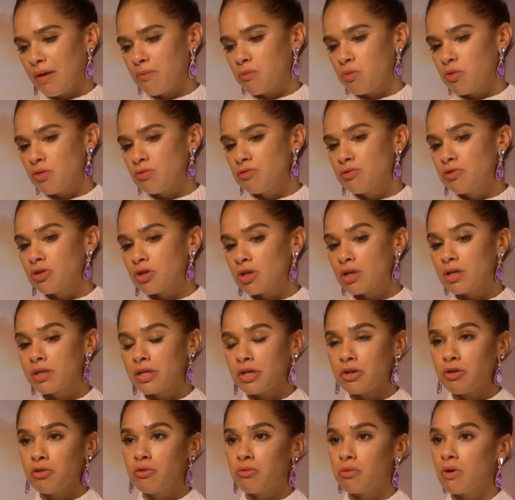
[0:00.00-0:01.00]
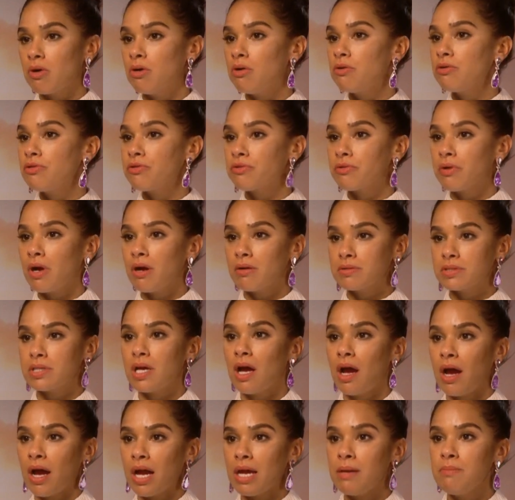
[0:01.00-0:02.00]
will learn and grow throughout
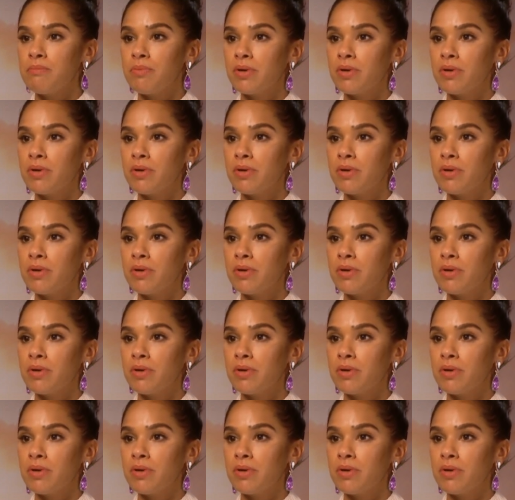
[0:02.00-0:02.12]
time,